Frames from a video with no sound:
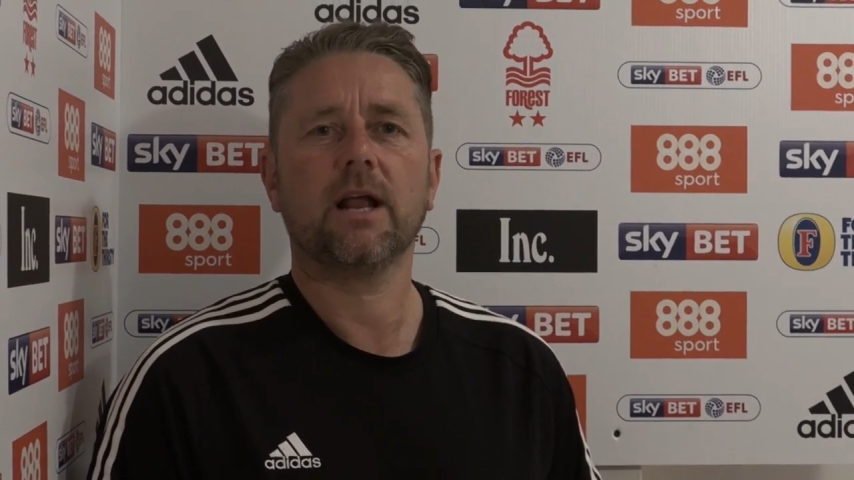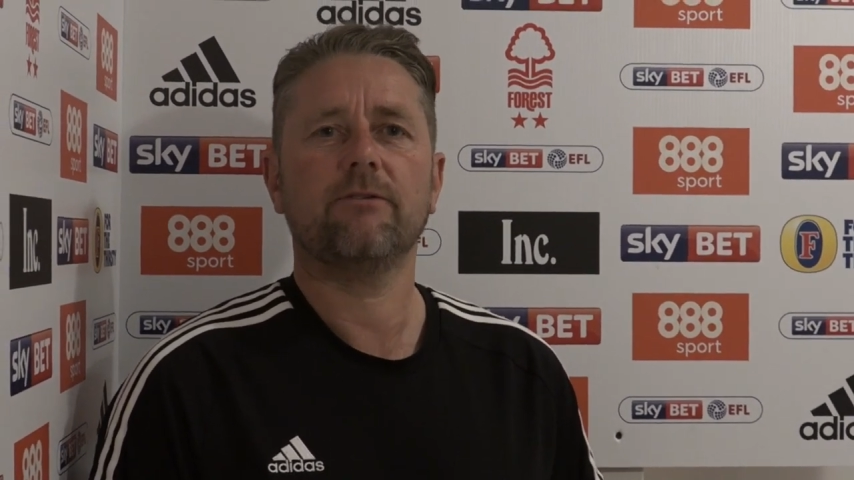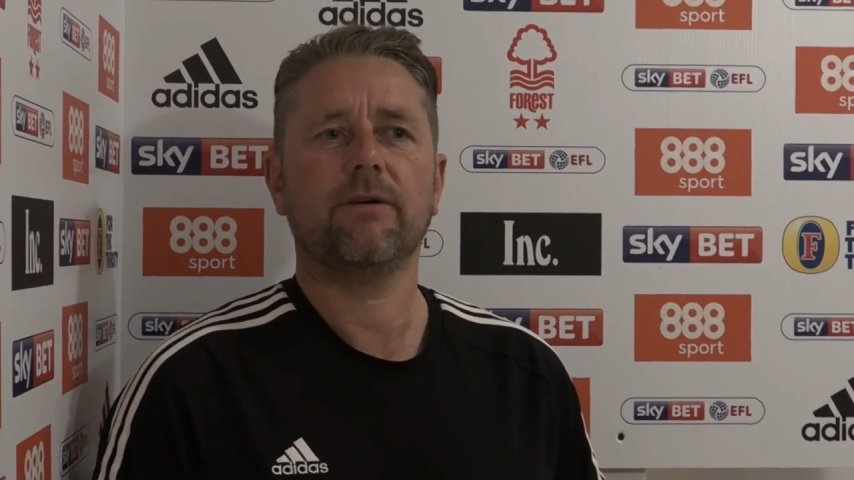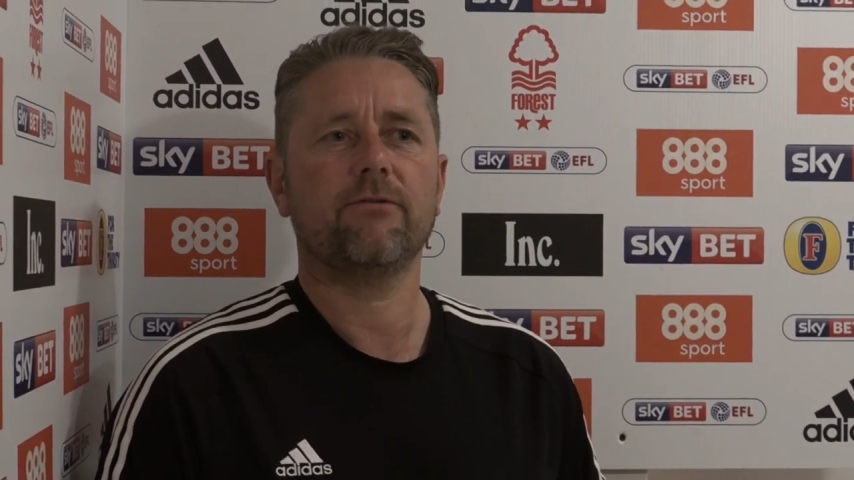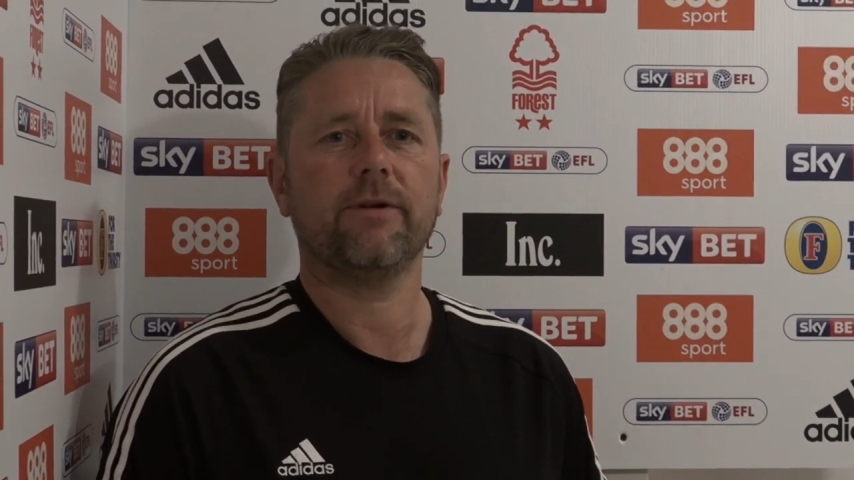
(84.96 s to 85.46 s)
a decline
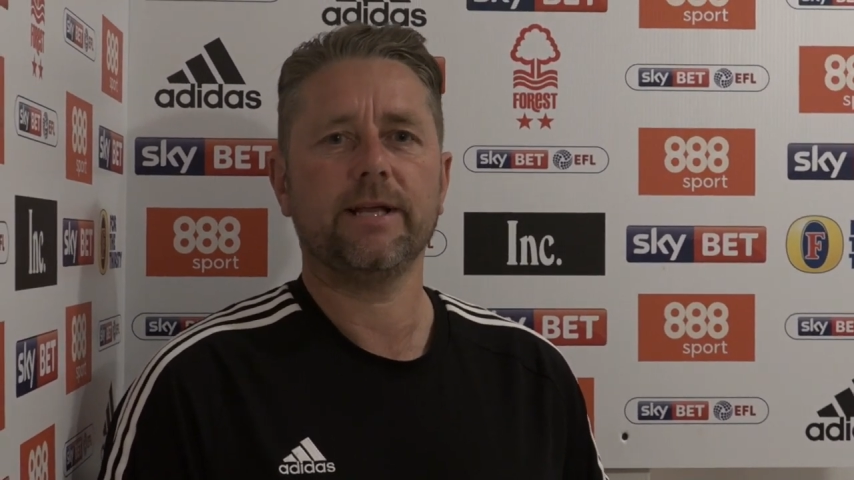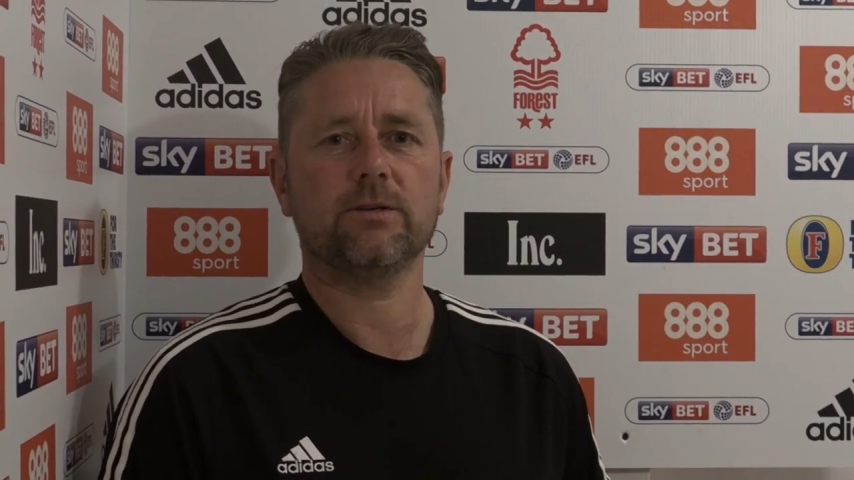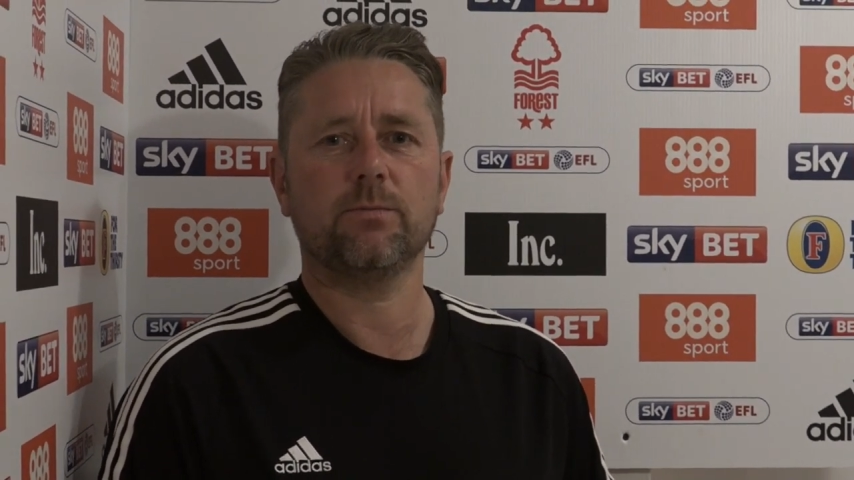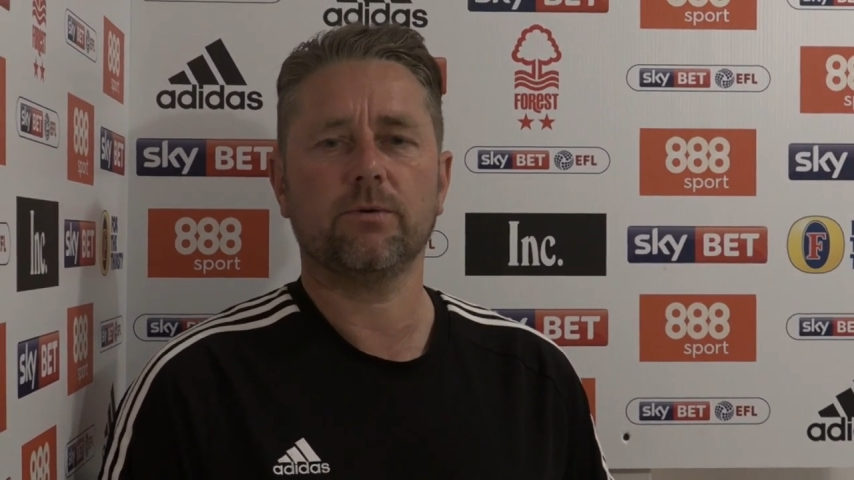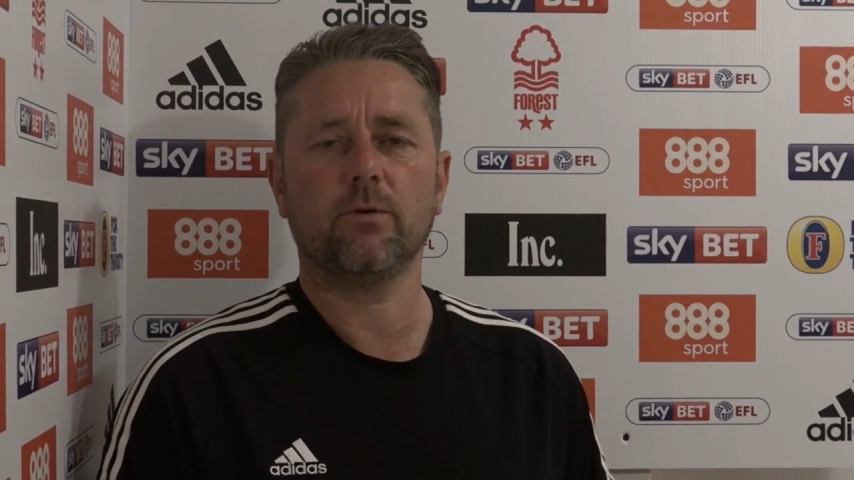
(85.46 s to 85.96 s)
in referees
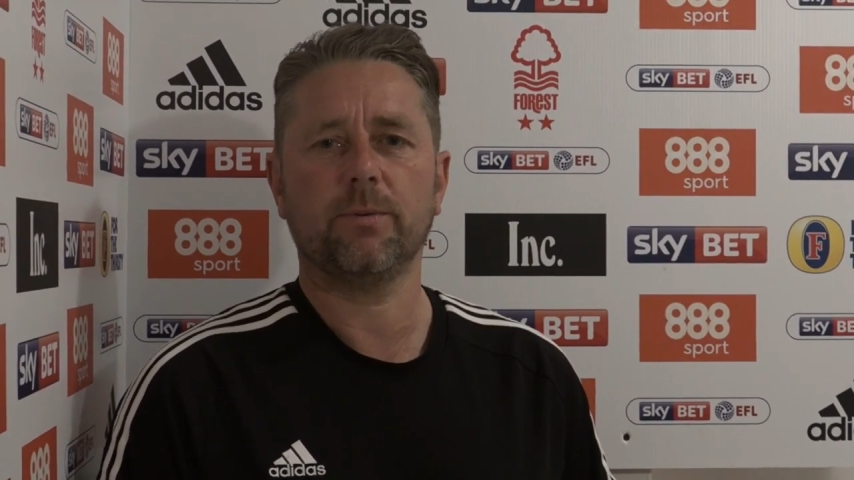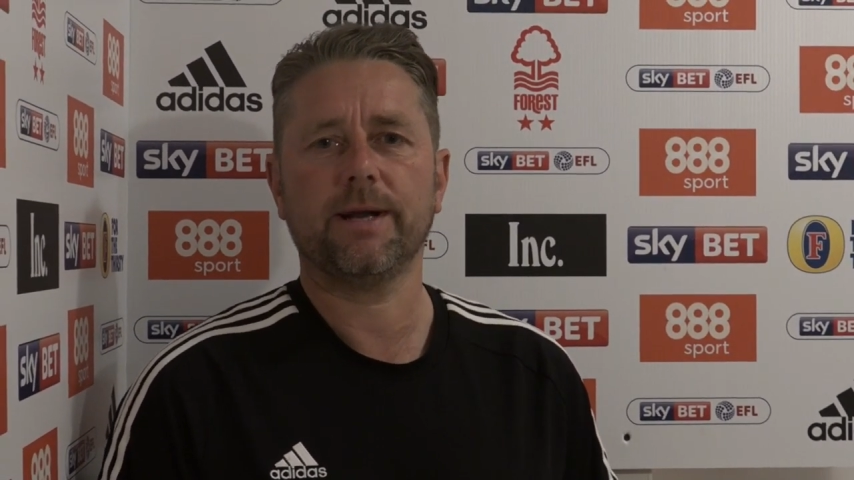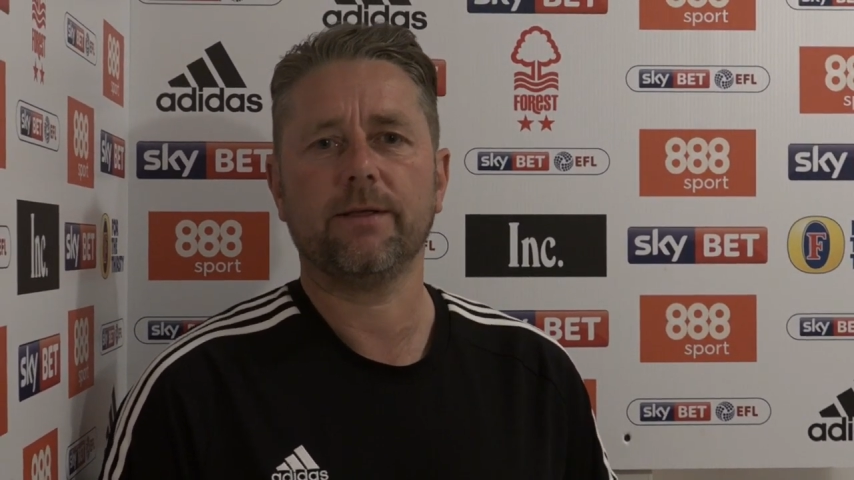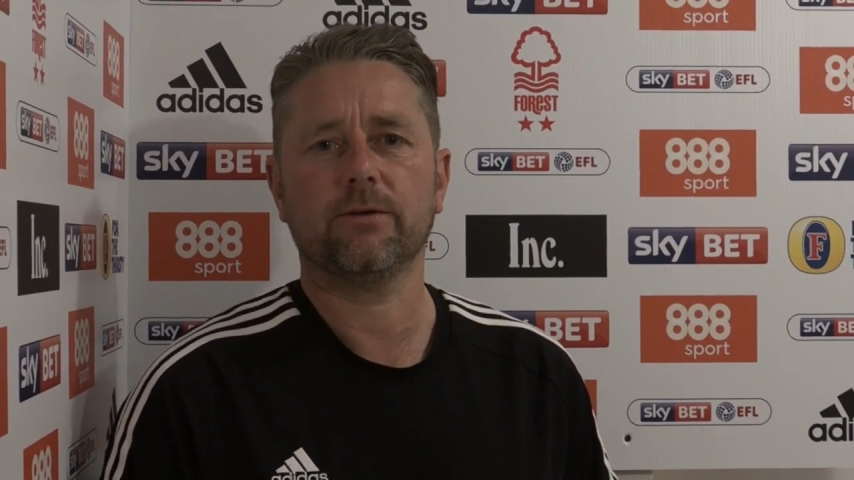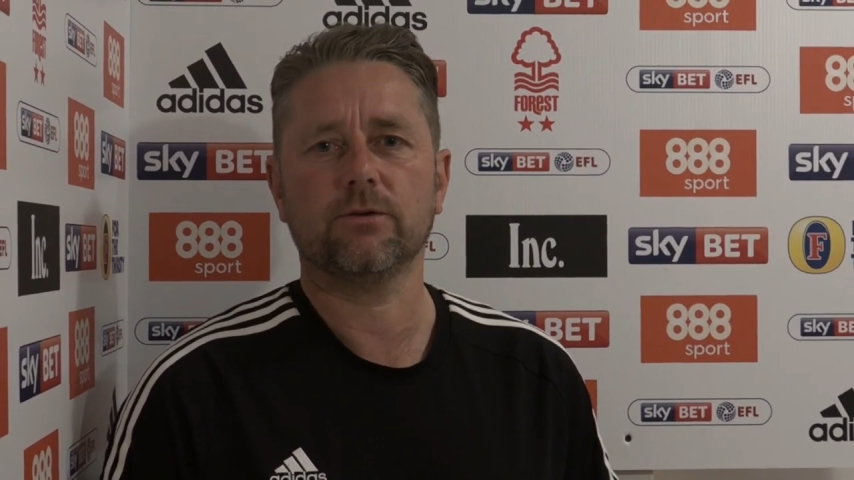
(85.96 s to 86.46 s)
up, up and
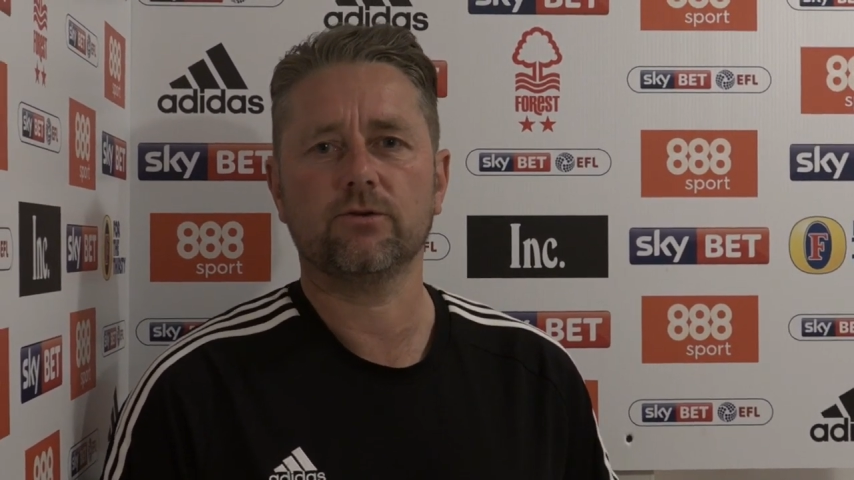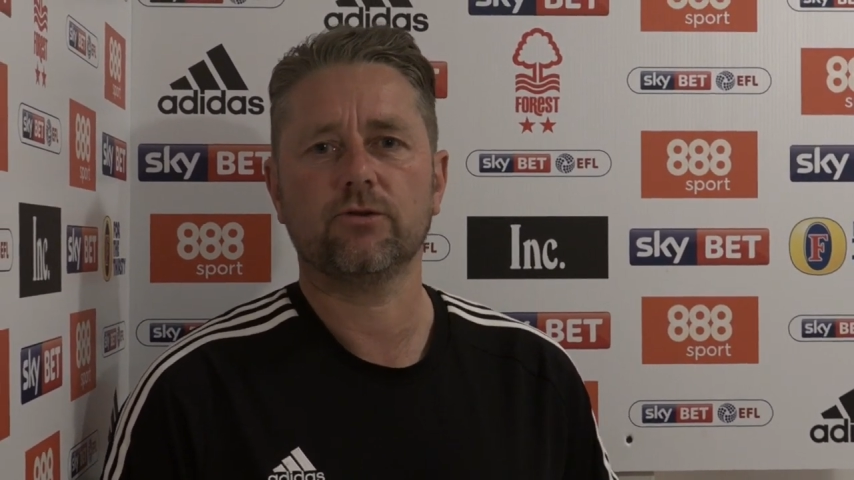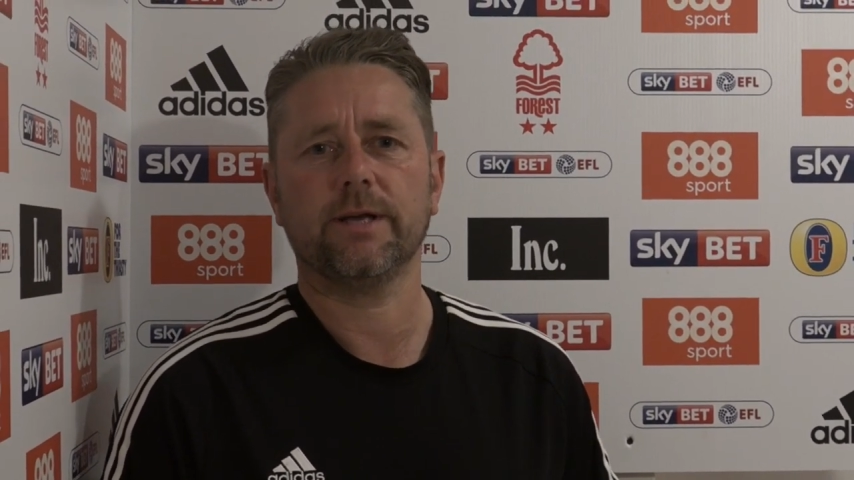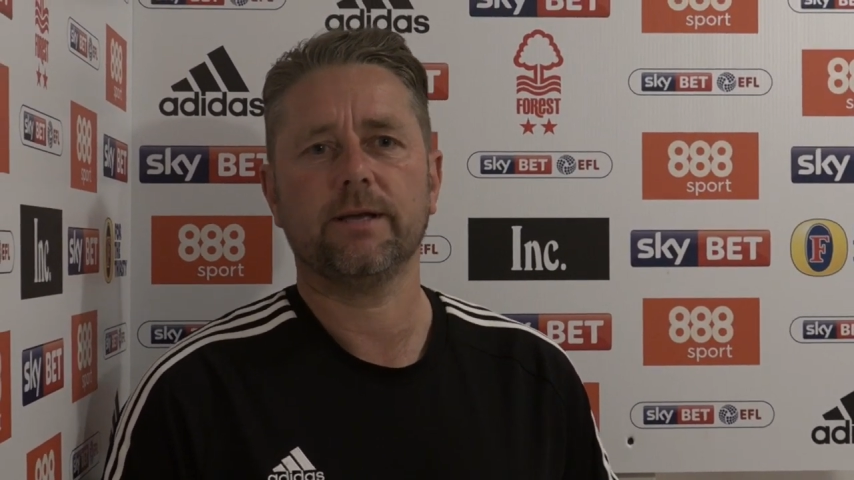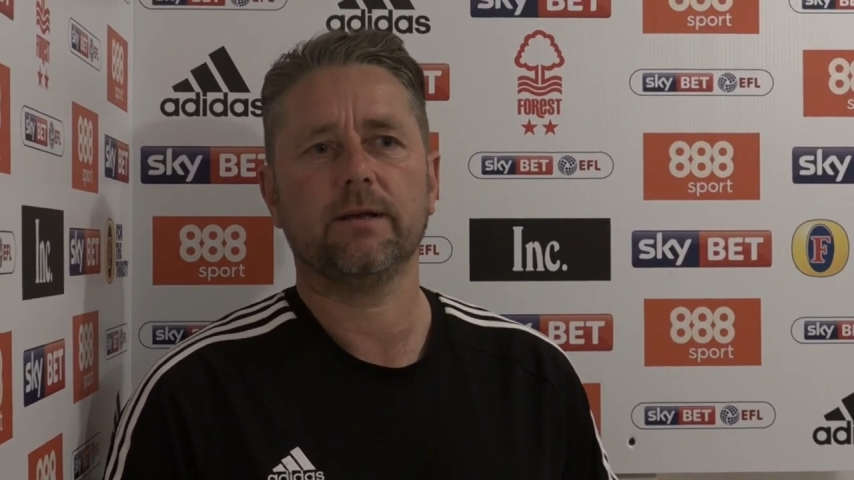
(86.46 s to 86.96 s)
down the
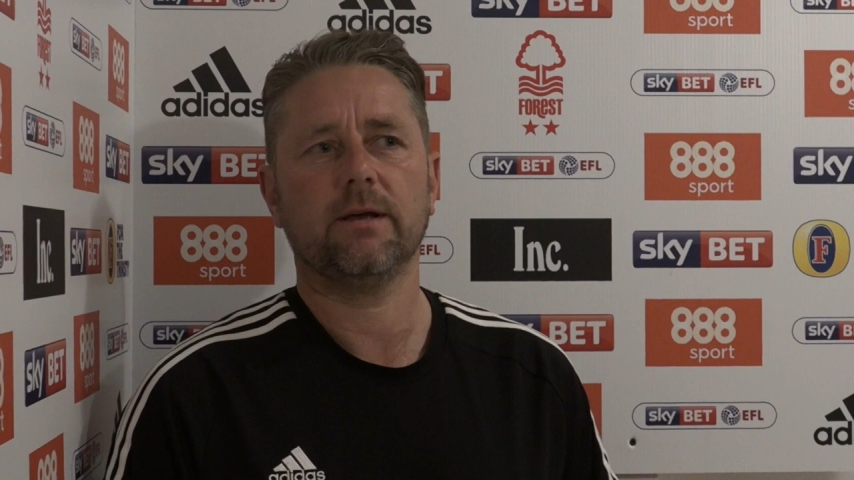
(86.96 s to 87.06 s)
country,